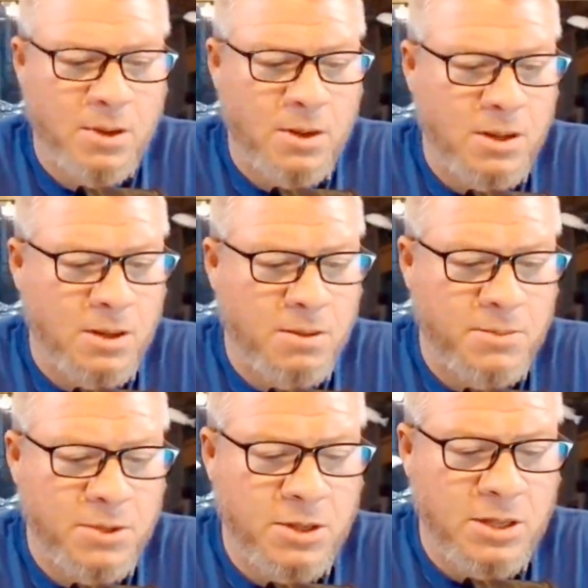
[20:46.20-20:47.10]

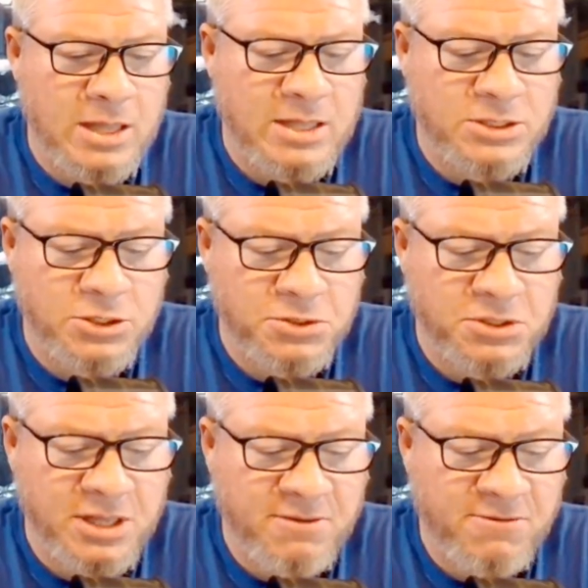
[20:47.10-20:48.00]
Um, it's
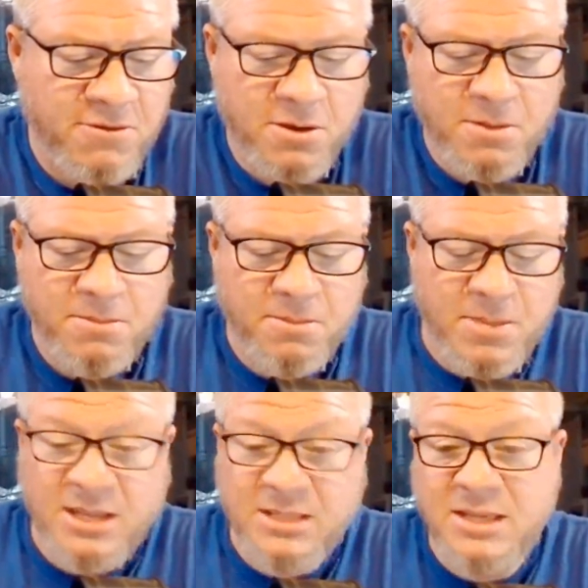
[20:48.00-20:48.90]
usually
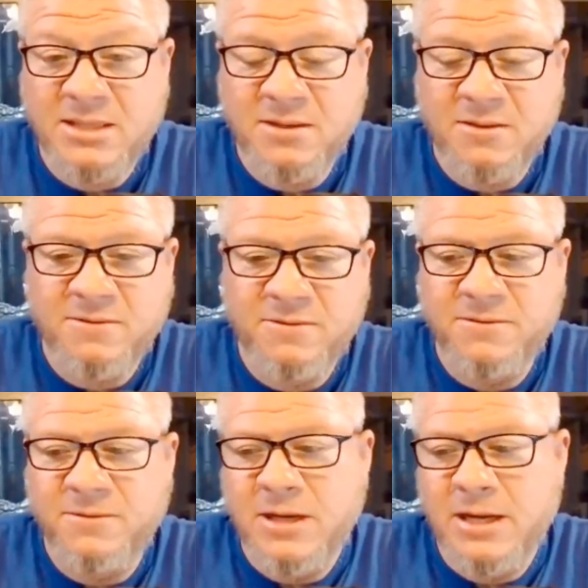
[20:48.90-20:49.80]
from
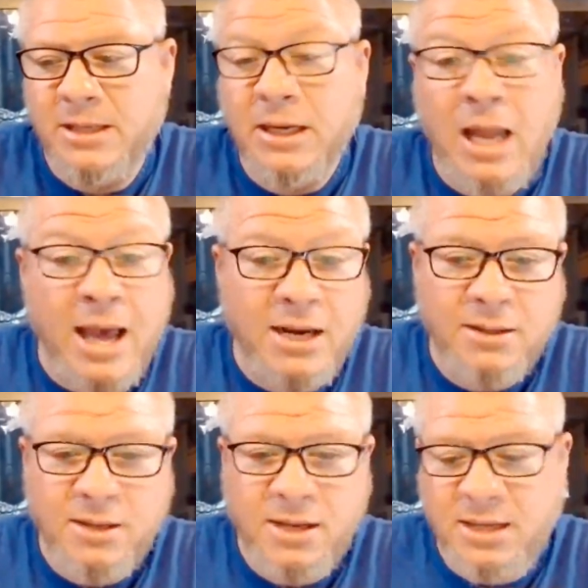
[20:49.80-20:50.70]
excessive uh, light,